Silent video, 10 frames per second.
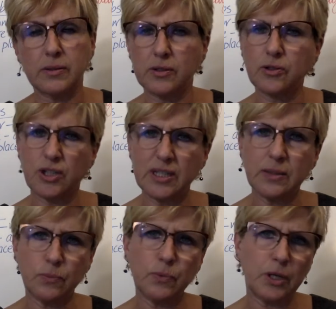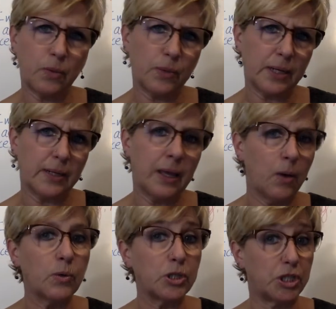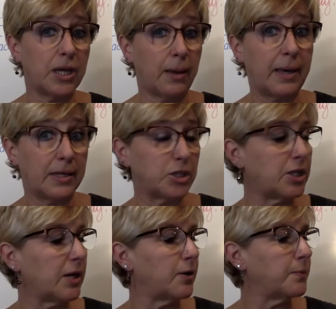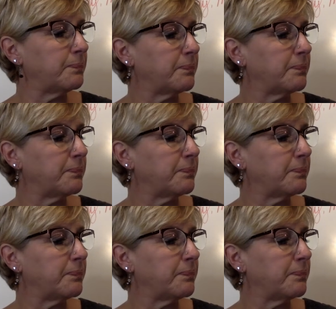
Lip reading: So she says, really, would she come out and check her?